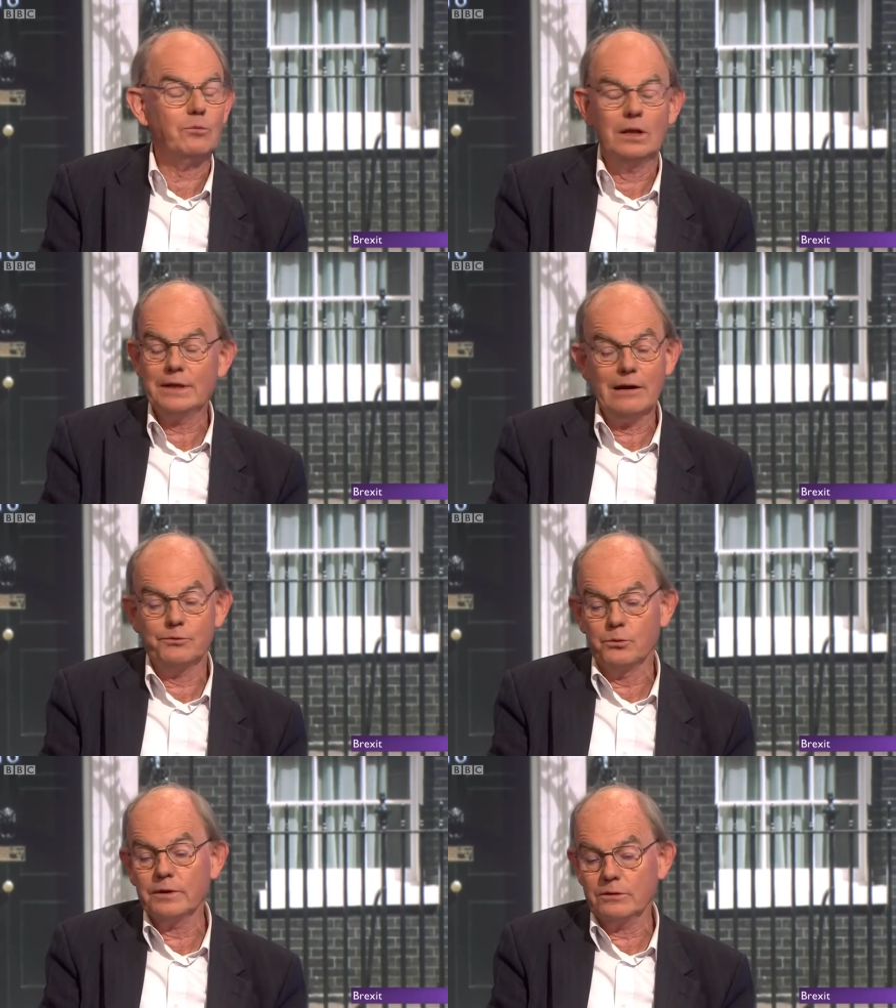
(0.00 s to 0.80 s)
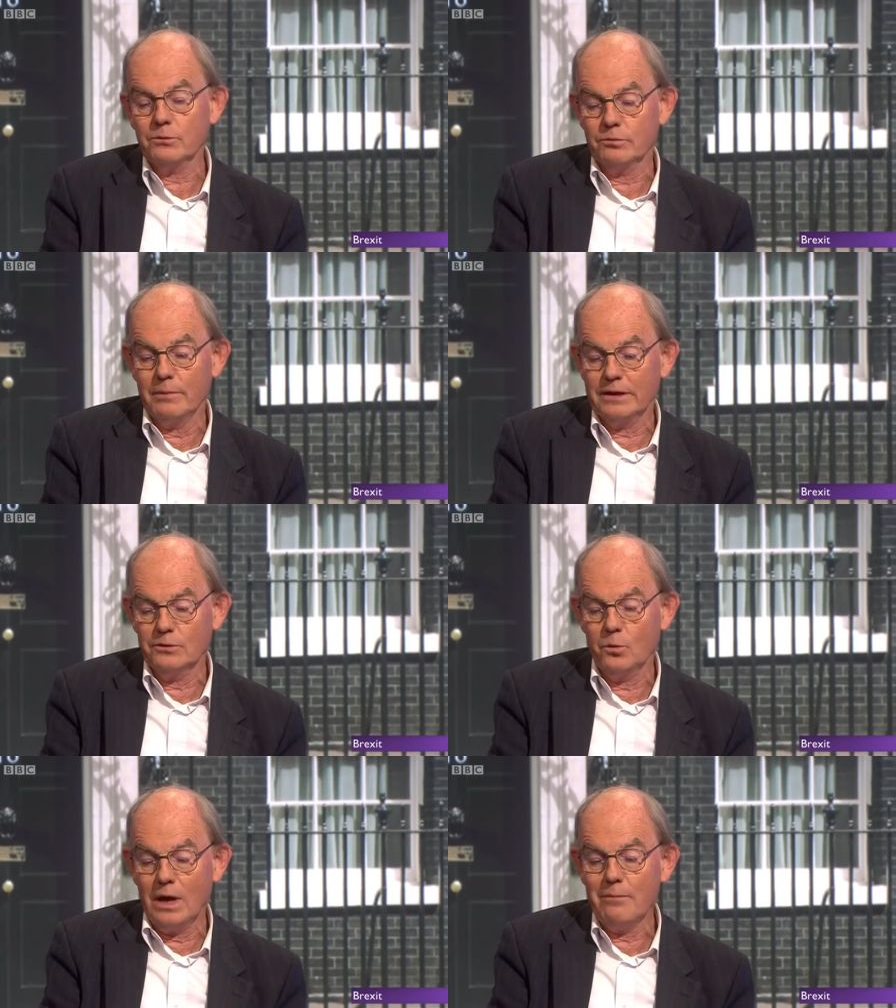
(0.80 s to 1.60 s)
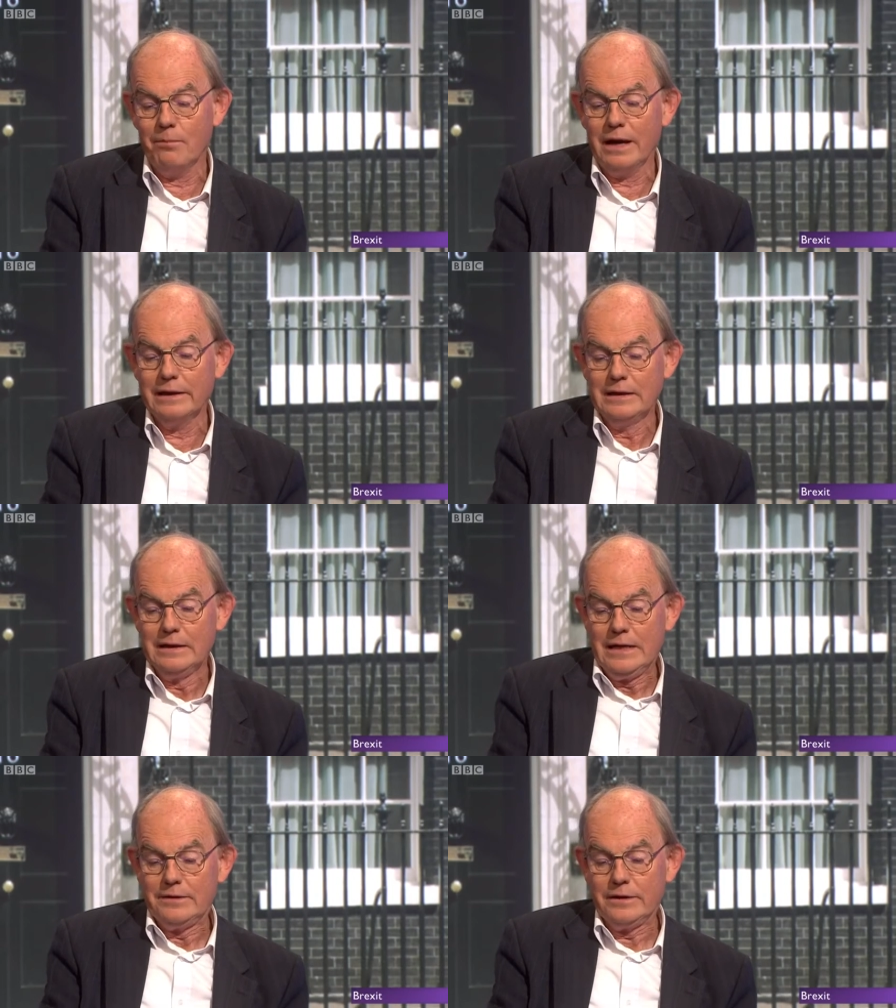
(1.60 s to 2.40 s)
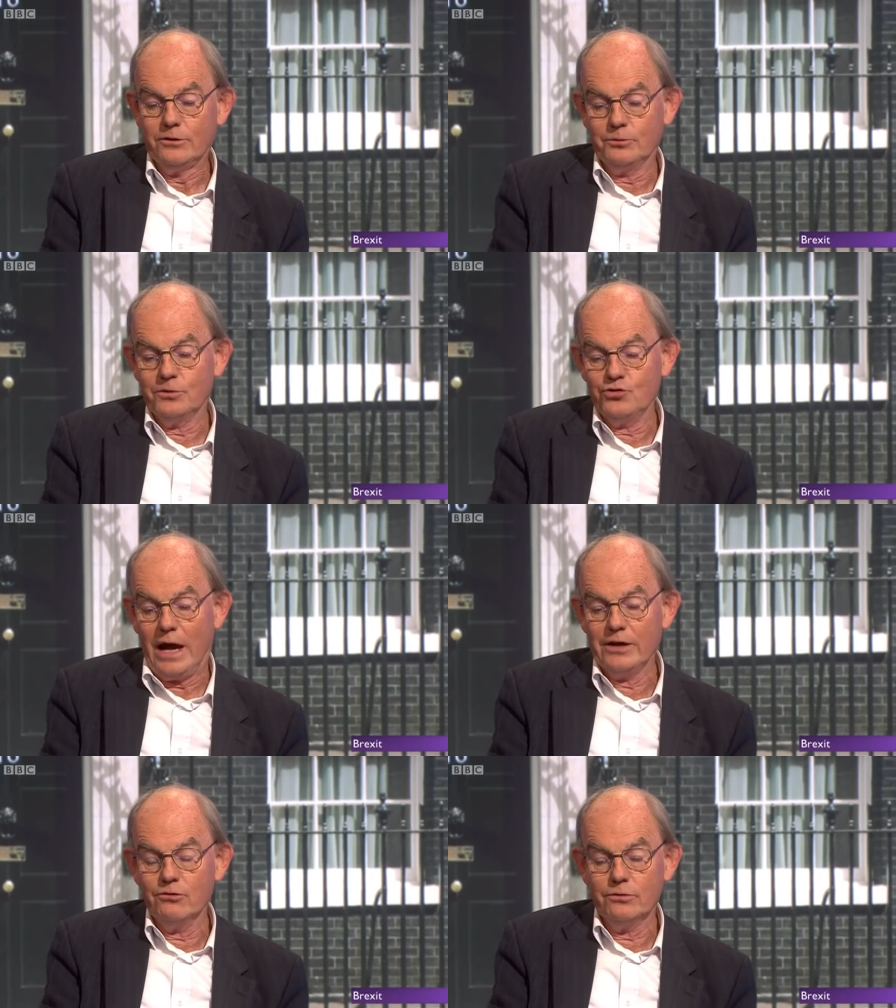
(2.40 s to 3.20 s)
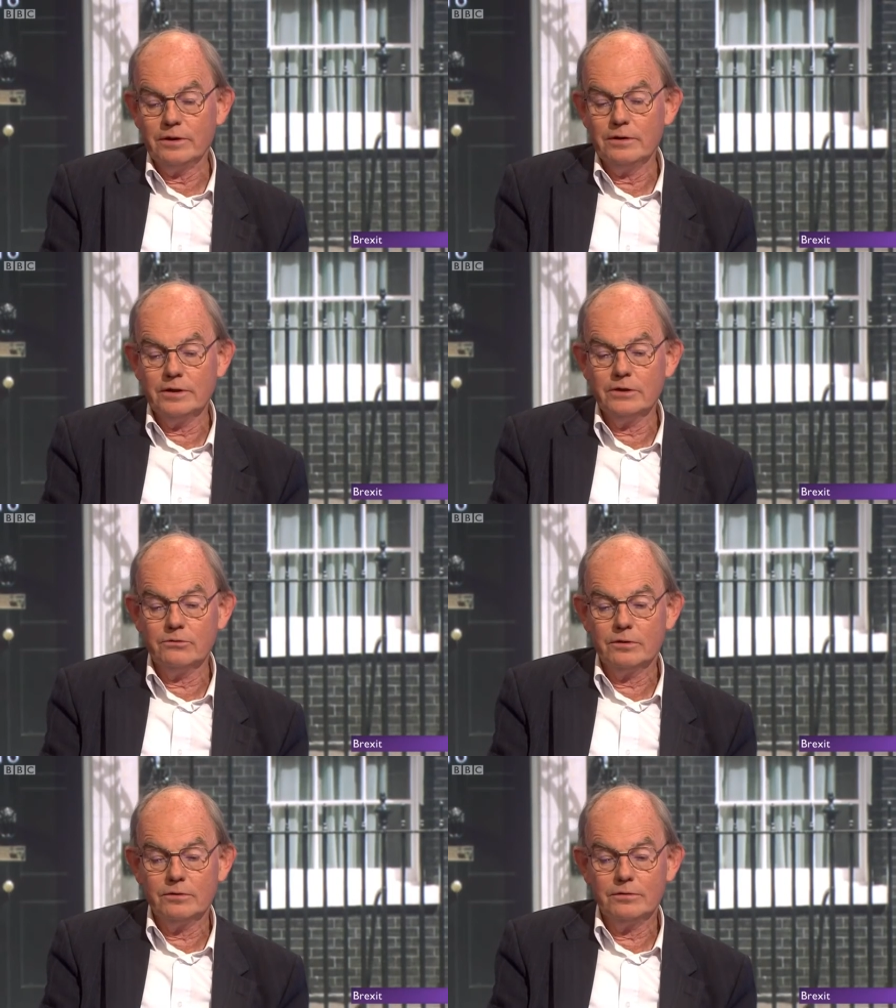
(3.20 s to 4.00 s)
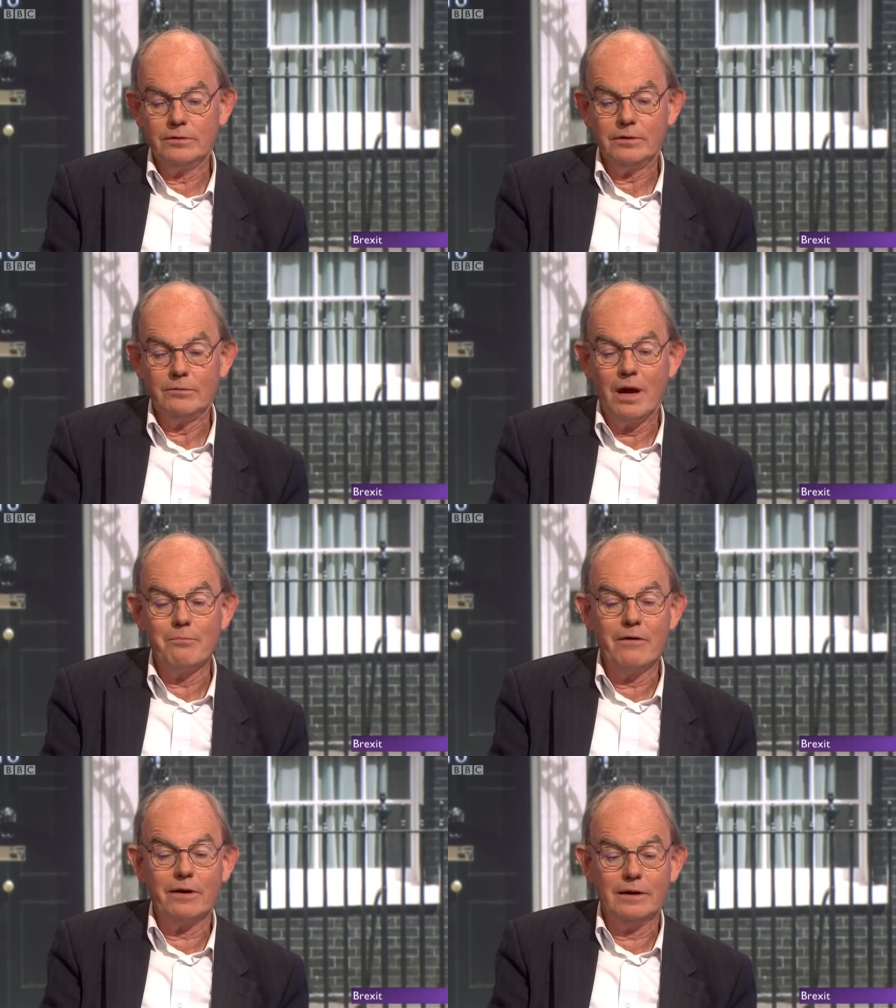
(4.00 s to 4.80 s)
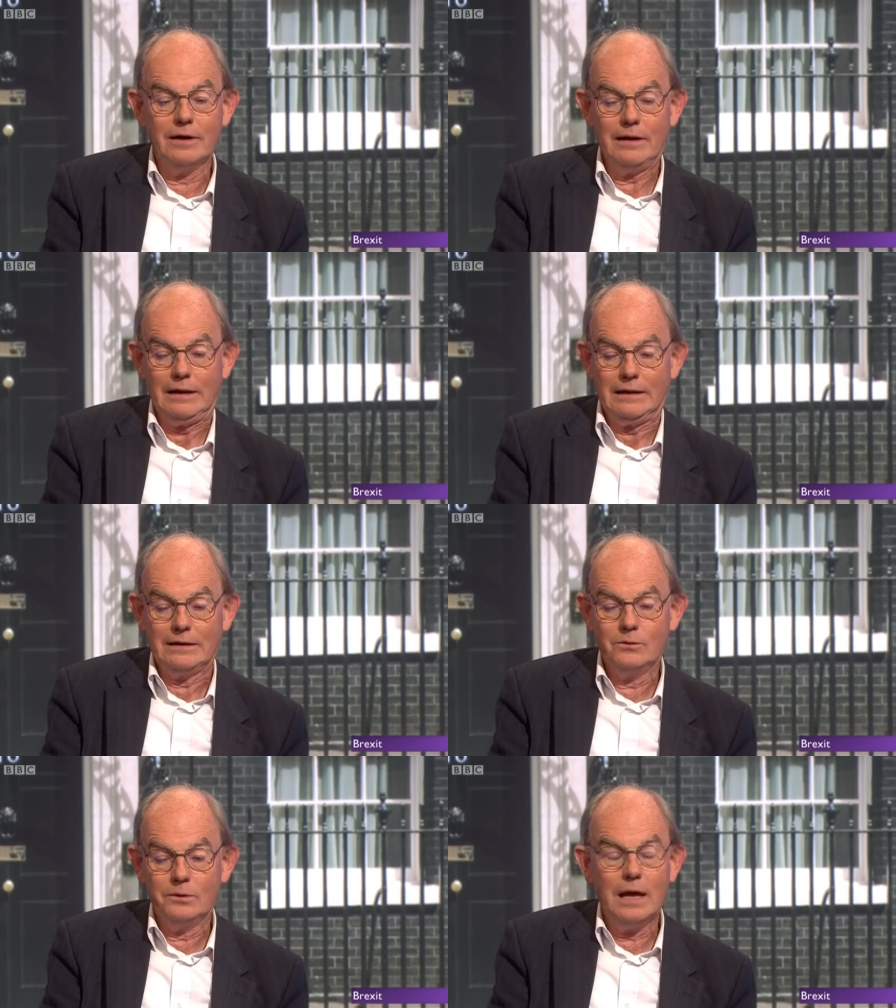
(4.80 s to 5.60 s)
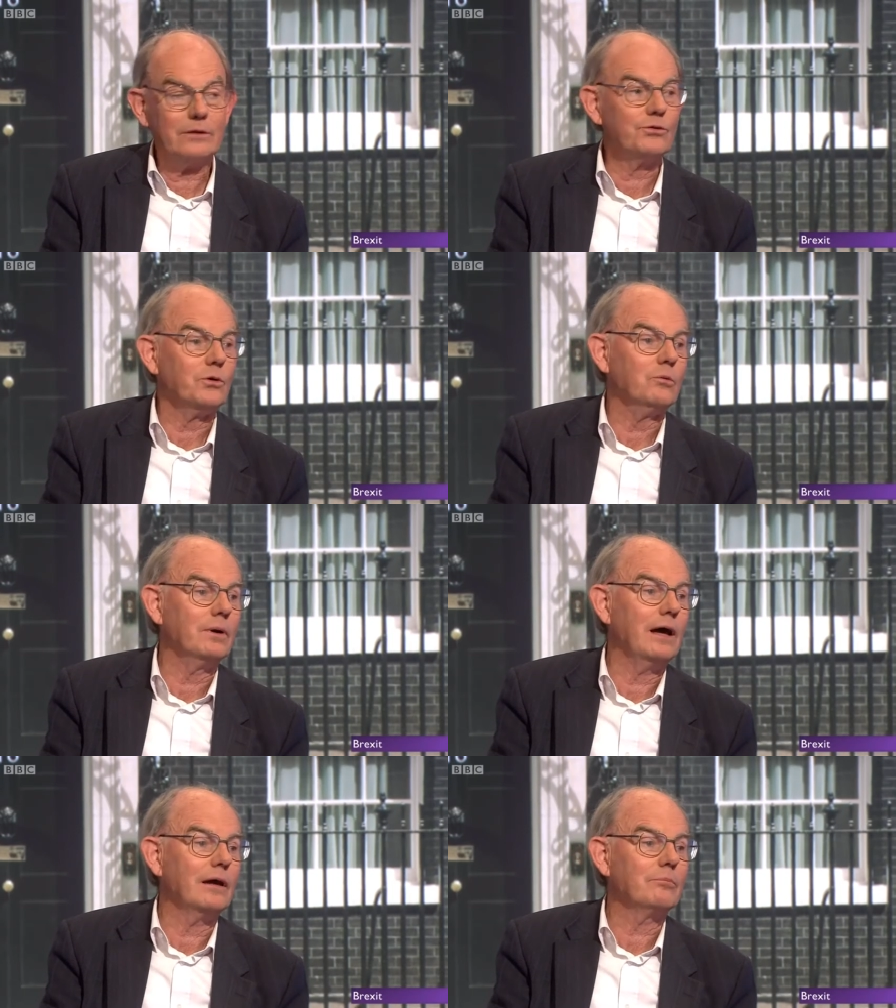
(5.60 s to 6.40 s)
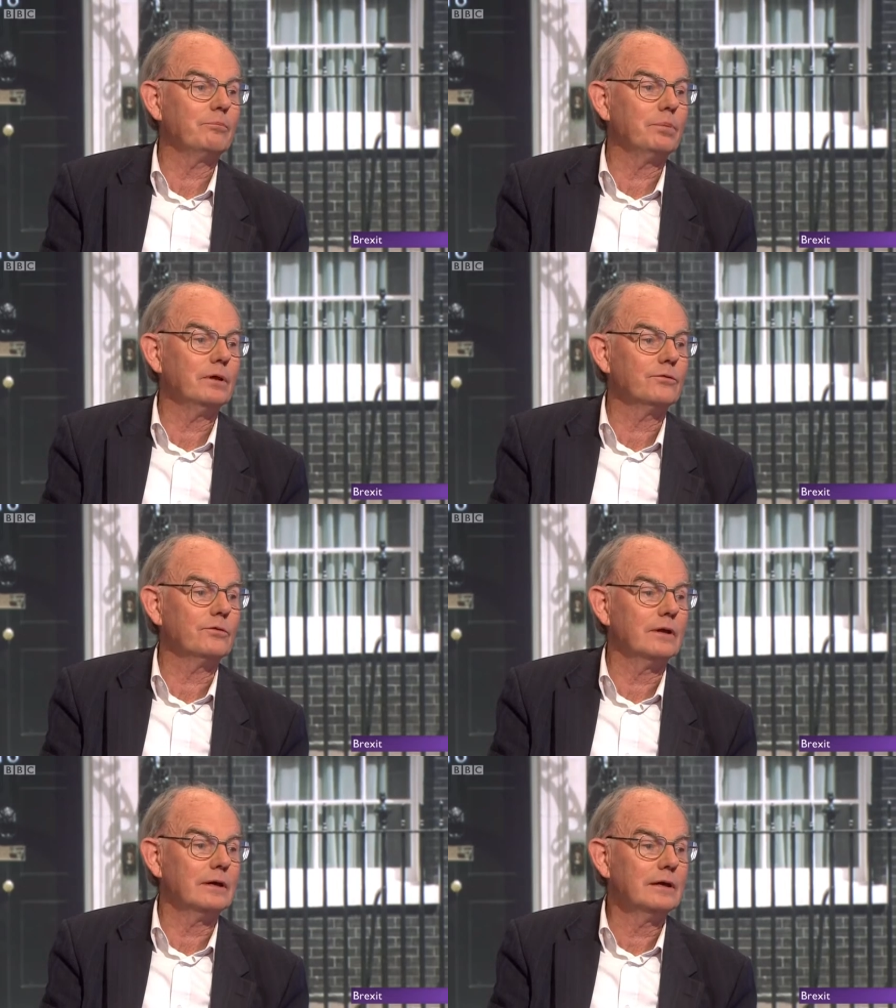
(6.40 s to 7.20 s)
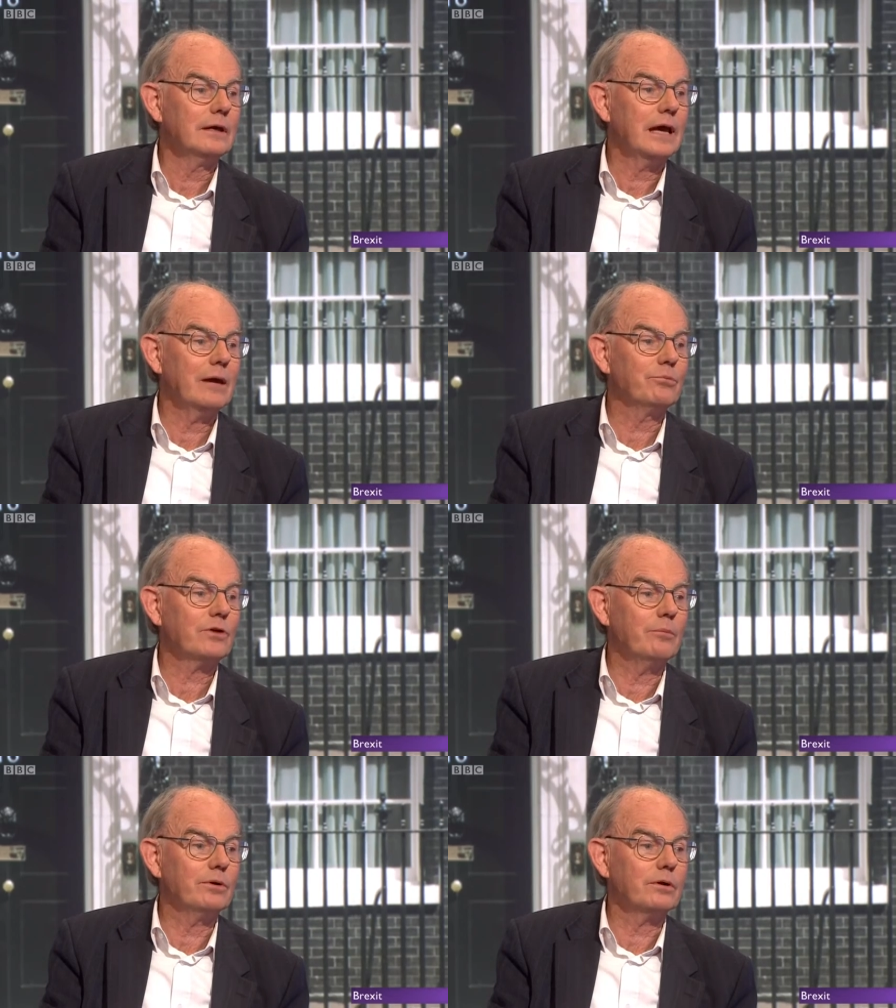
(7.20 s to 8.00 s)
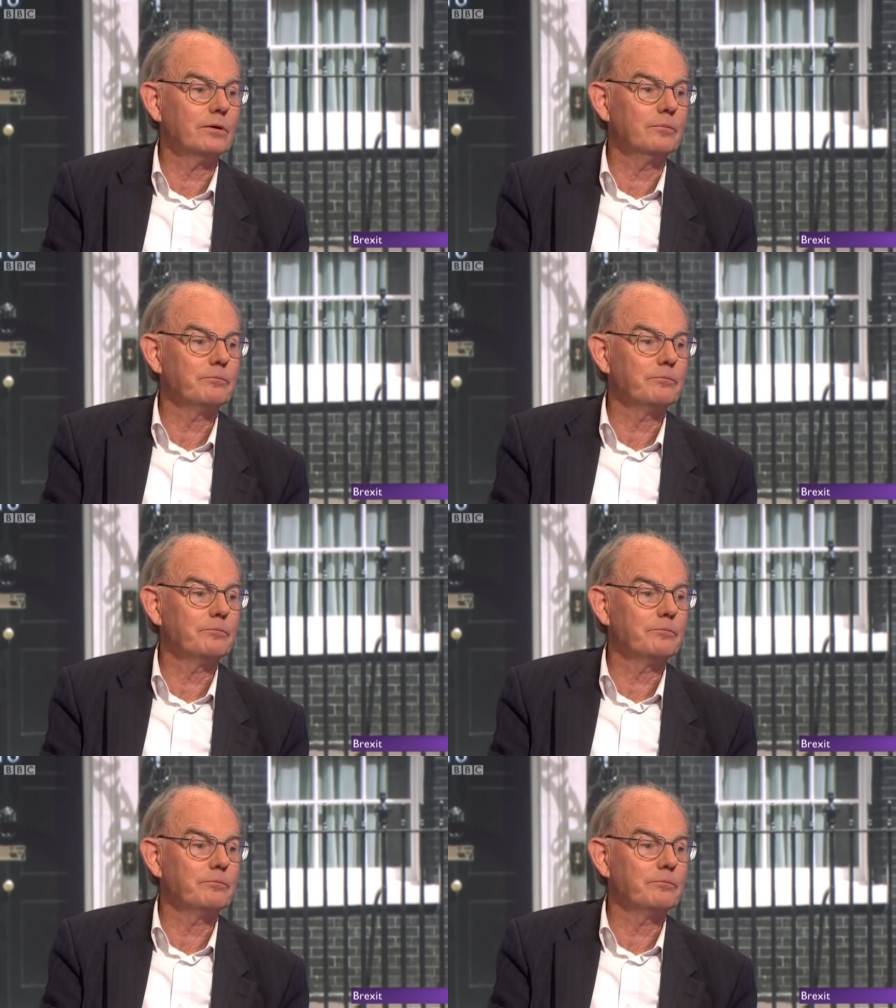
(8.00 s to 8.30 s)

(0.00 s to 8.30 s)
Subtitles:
Well, now, if you think you can make it all up by deals with China and India and America, good luck to you, but I personally am sceptical.